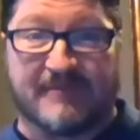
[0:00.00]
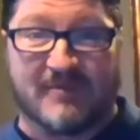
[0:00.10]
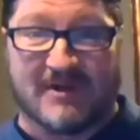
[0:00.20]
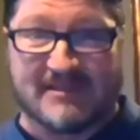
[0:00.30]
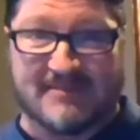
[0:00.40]

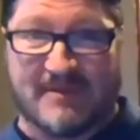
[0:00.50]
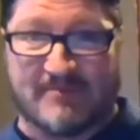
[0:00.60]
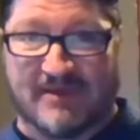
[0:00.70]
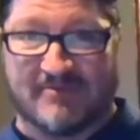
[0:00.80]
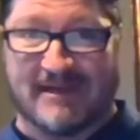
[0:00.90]
want to see people
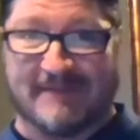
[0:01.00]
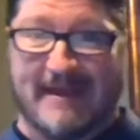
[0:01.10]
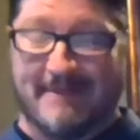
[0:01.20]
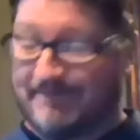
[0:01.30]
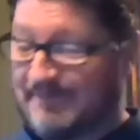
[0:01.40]
get ready.
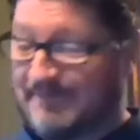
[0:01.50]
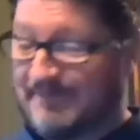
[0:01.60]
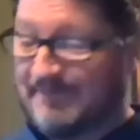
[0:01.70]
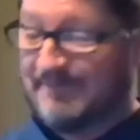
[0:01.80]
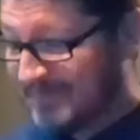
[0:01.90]
Yep,
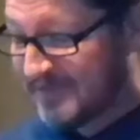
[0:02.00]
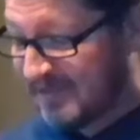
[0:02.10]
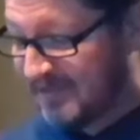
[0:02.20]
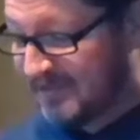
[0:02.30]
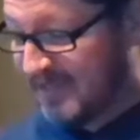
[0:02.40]
it's
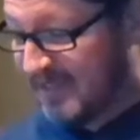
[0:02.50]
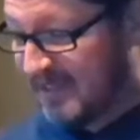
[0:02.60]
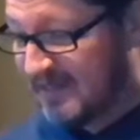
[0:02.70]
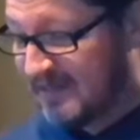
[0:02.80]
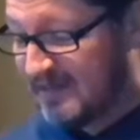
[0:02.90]
absolutely
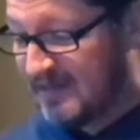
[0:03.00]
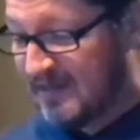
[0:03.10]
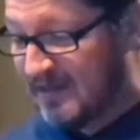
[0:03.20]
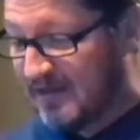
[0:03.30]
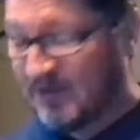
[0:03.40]

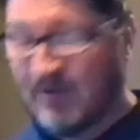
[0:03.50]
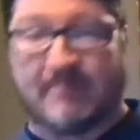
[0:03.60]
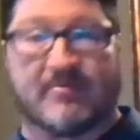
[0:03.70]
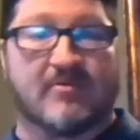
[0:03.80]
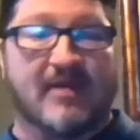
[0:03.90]
a great
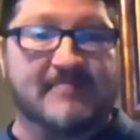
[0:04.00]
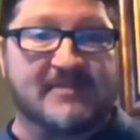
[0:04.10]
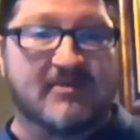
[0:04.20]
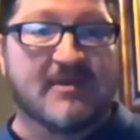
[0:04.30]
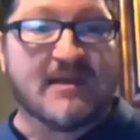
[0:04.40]
program.
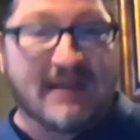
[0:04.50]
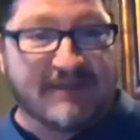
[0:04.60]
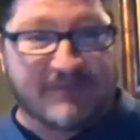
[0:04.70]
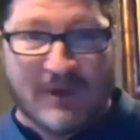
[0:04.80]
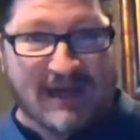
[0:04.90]
So
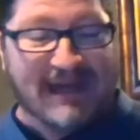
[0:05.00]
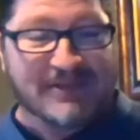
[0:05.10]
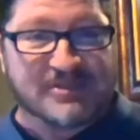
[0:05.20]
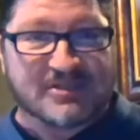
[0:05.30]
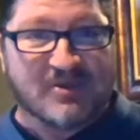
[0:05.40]
if you want, I'll
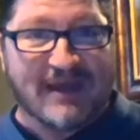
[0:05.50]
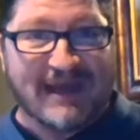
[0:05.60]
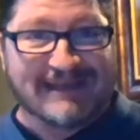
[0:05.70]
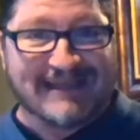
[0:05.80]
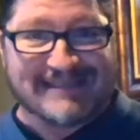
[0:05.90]
just go ahead
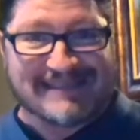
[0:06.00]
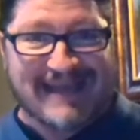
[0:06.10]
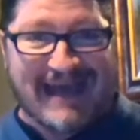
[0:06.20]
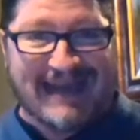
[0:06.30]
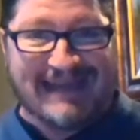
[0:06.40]
and get
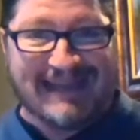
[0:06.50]
started.